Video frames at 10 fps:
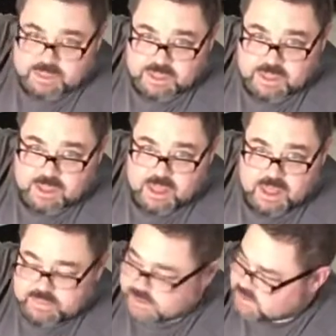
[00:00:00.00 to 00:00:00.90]
the,
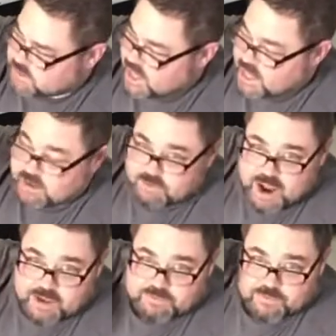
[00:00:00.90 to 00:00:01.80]
the slotted
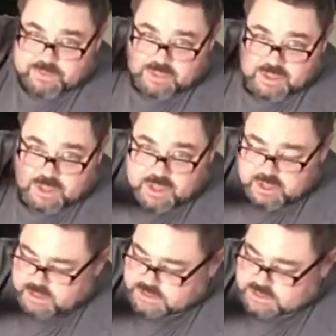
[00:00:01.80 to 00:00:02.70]
rack for the uh,
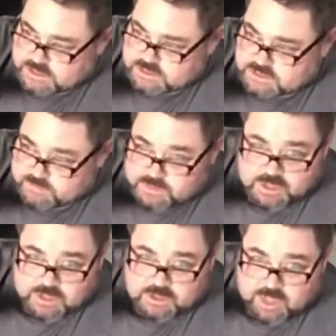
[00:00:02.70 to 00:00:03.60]
adjusts for
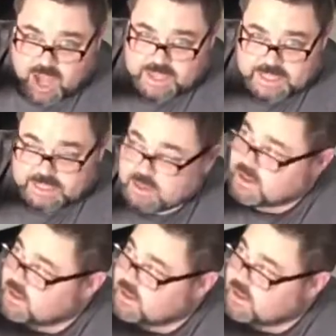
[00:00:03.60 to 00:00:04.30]
the lock-in